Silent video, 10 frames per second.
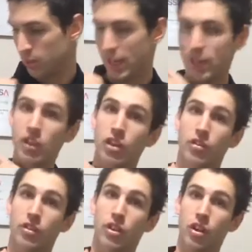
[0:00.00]
We have a lot
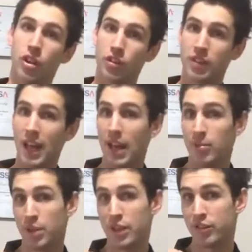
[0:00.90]
of nerves and
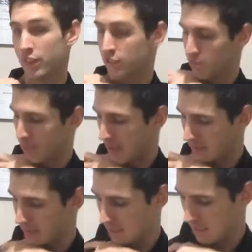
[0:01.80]
blood vessels
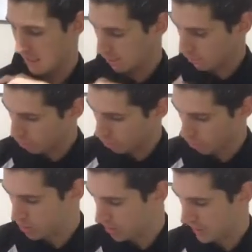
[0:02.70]
passing down and
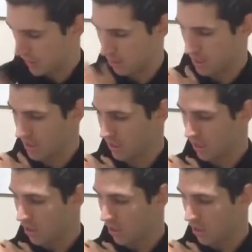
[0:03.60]
through to the arm here,